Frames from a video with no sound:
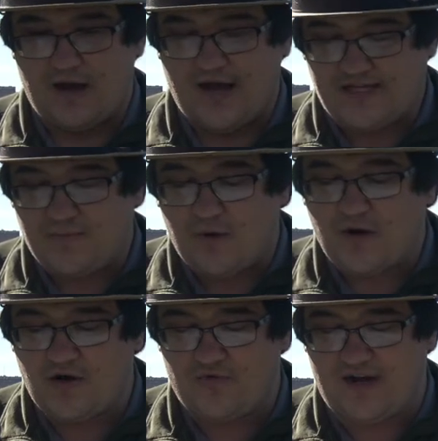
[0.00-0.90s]
It's
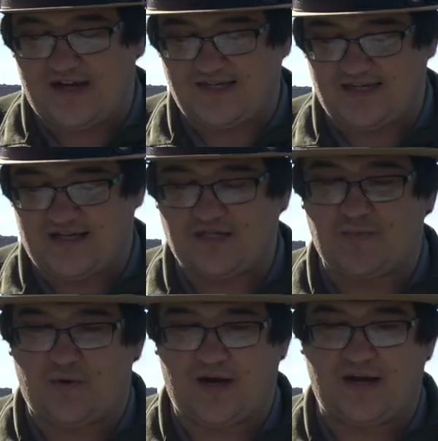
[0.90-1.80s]
important to realize at this
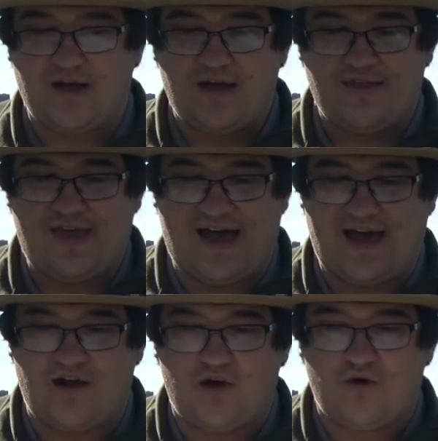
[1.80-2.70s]
point
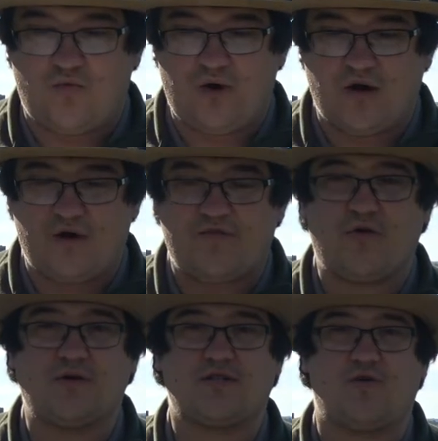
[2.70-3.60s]
that we are, of
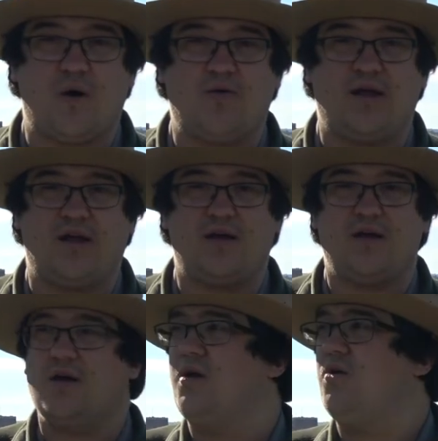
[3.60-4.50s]
course, quoting
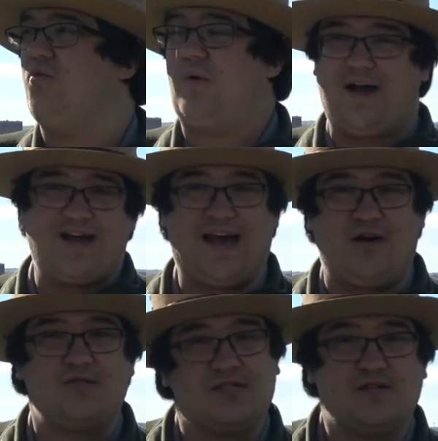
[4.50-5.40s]
white
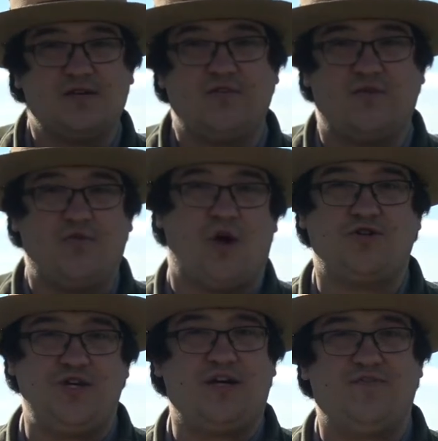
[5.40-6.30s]
accounts from
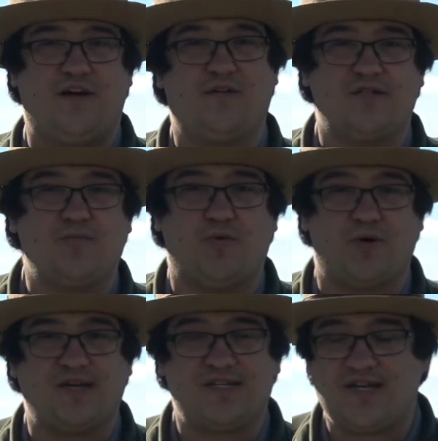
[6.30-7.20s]
largely Confederate
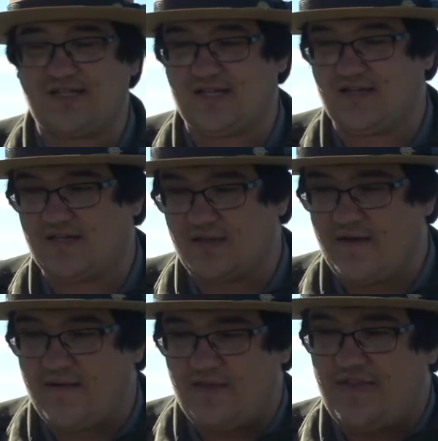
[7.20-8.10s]
supporting citizens
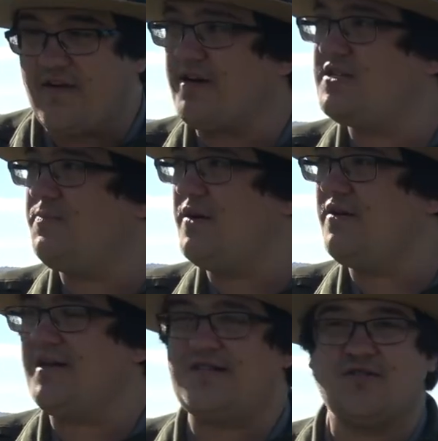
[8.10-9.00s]
their
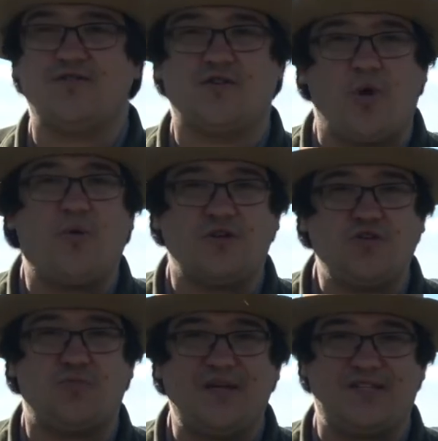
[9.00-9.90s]
experiences are going
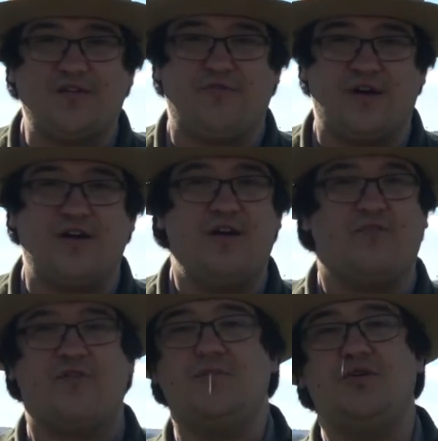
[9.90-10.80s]
to be different
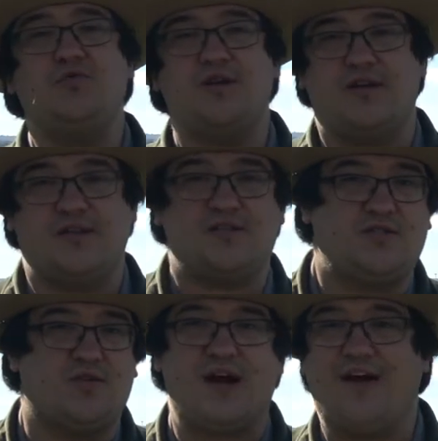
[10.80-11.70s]
from
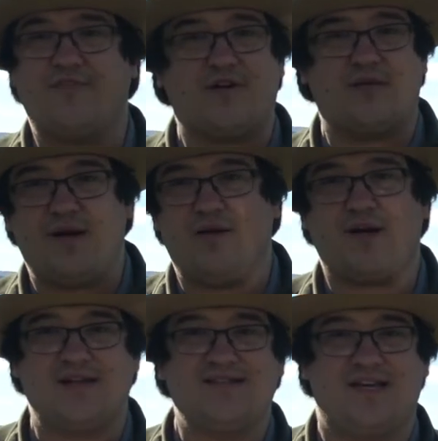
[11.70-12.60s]
Unionists or African
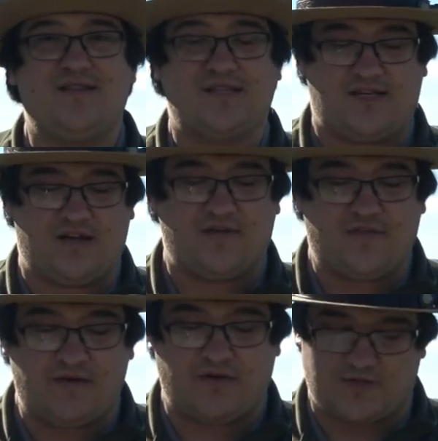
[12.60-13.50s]
Americans in the city of
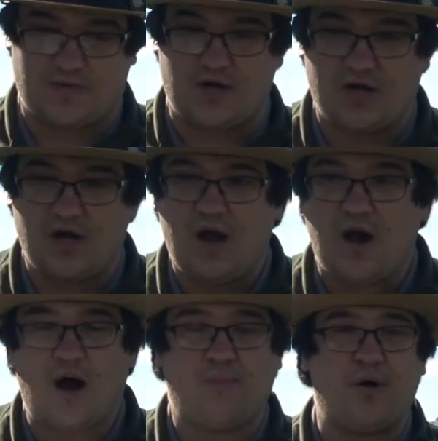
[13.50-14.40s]
Fredericksburg.
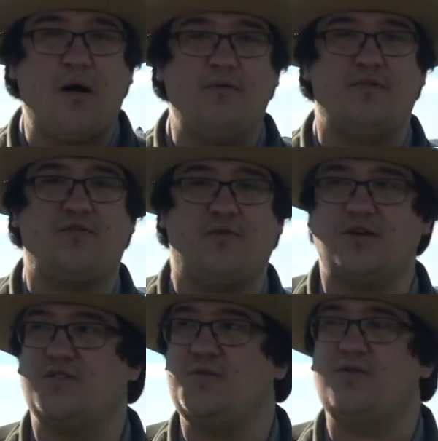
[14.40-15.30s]
Our problem, of
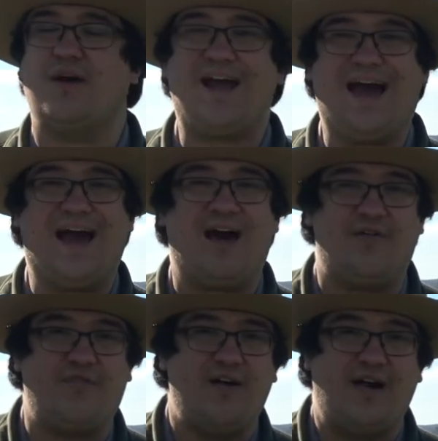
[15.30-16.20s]
course, is we do not
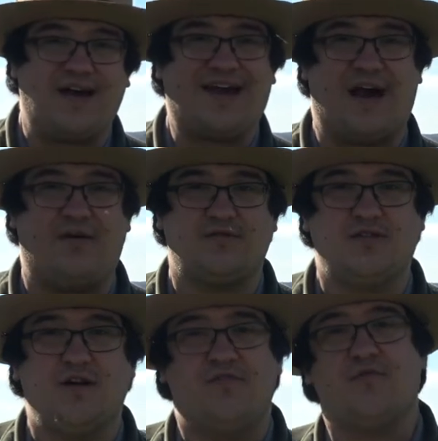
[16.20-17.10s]
have accounts
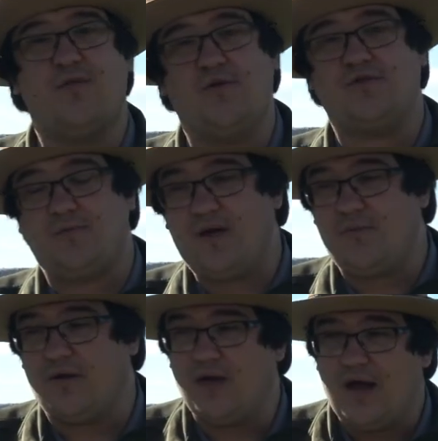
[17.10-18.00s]
from those
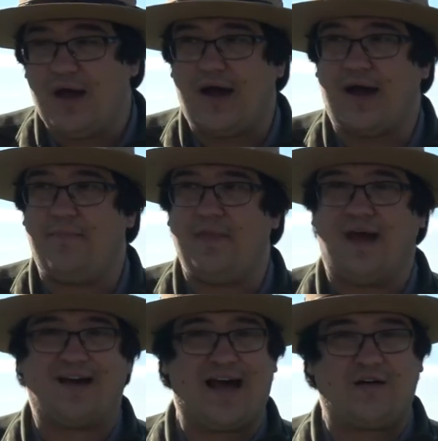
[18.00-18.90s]
people. Uh,
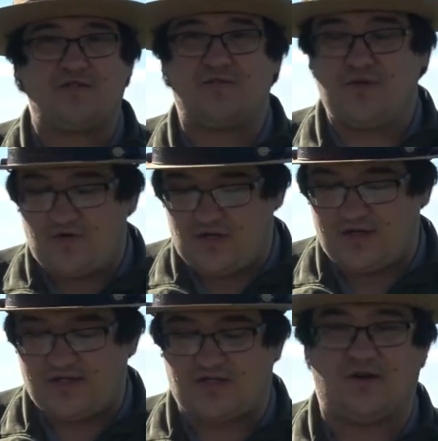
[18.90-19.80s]
accounts from
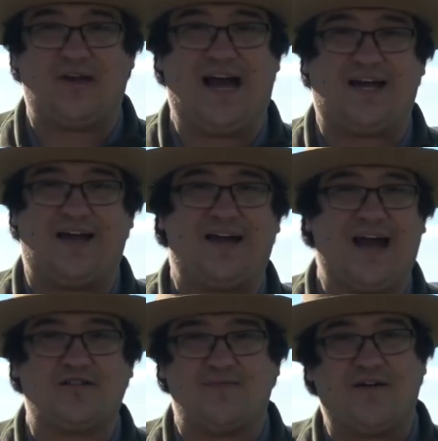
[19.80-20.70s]
Unionists are lacking.
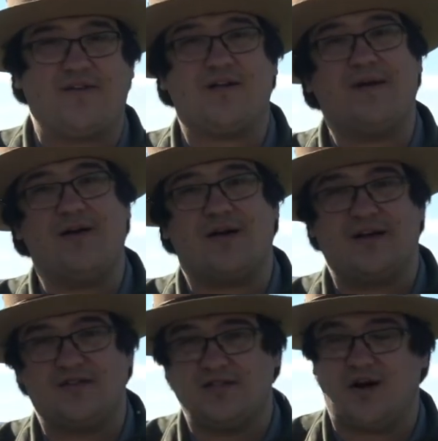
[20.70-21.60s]
Accounts from African
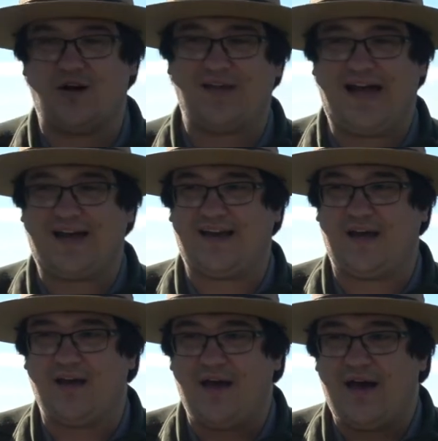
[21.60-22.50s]
Americans are
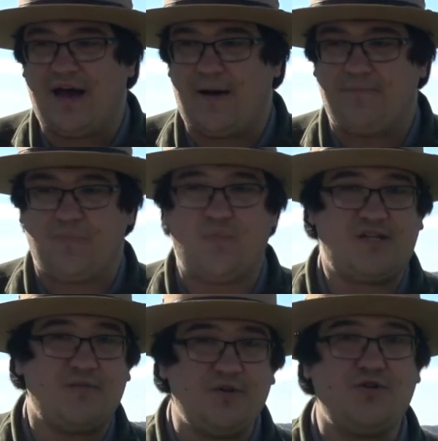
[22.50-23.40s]
lacking. Um, we
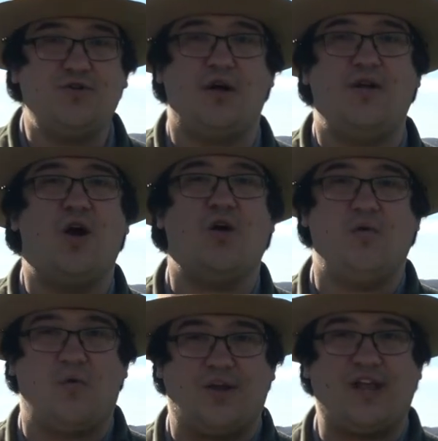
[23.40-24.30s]
simply do not know
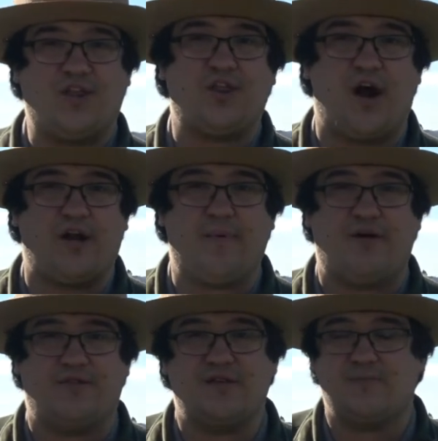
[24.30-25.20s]
what they thought
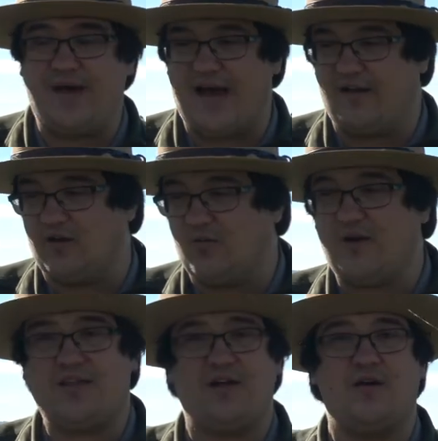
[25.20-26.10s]
about this battle or
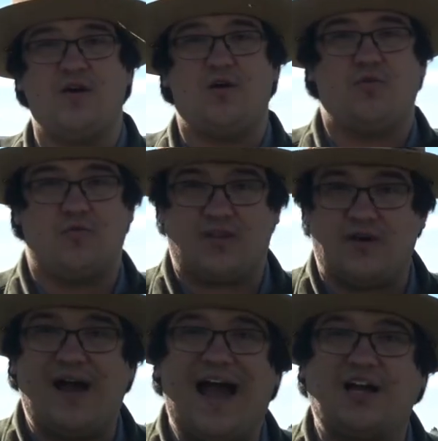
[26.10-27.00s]
what they what
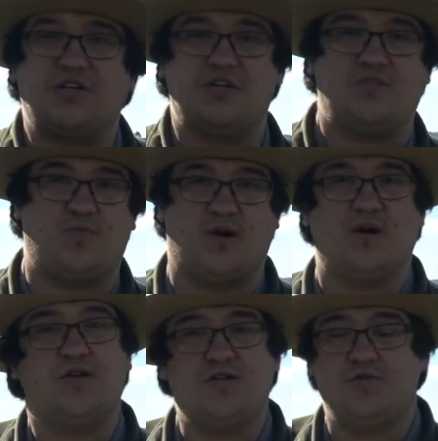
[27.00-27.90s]
their actions were
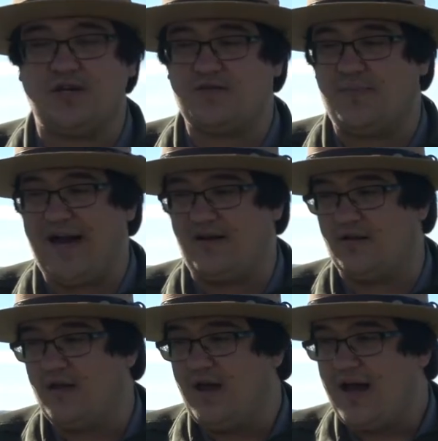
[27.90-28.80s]
to this battle.
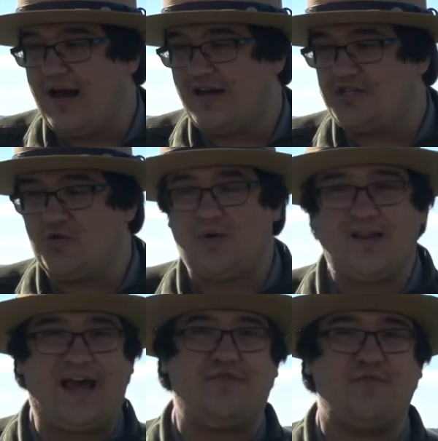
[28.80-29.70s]
Uh, and so we're
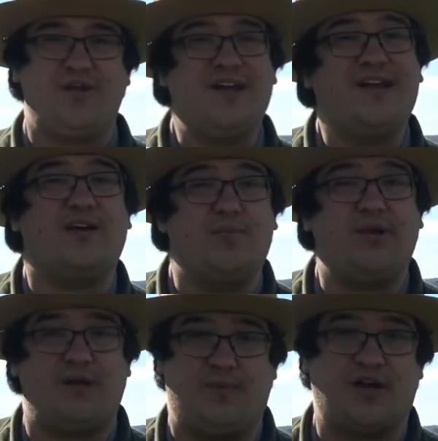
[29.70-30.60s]
left with an
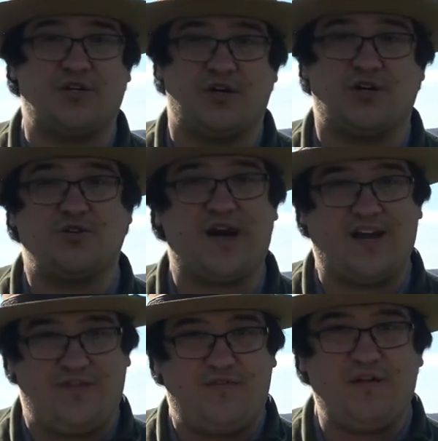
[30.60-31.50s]
incomplete picture,
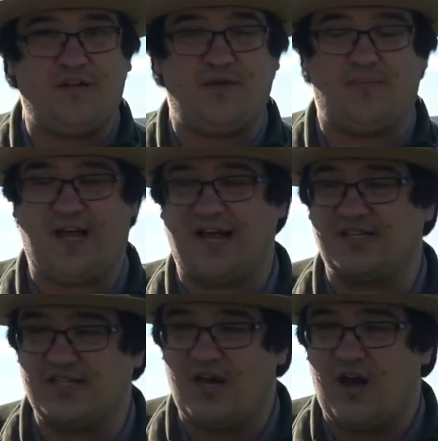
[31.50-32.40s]
trying to fill in the
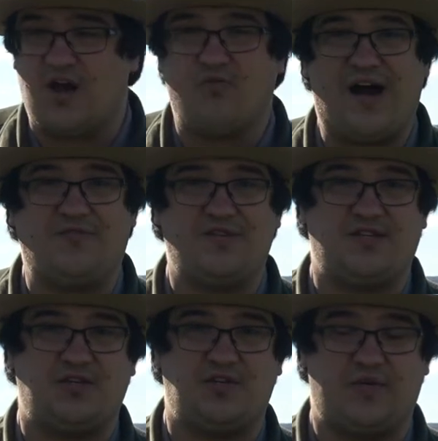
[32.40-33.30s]
blanks around the
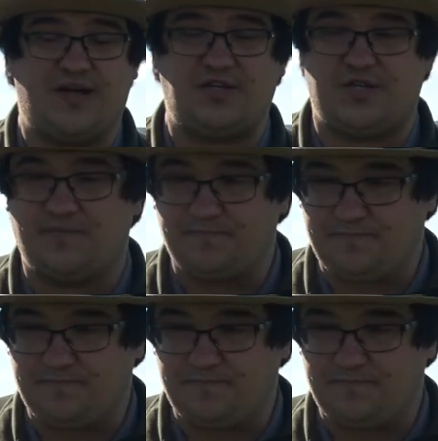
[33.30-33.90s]
situation.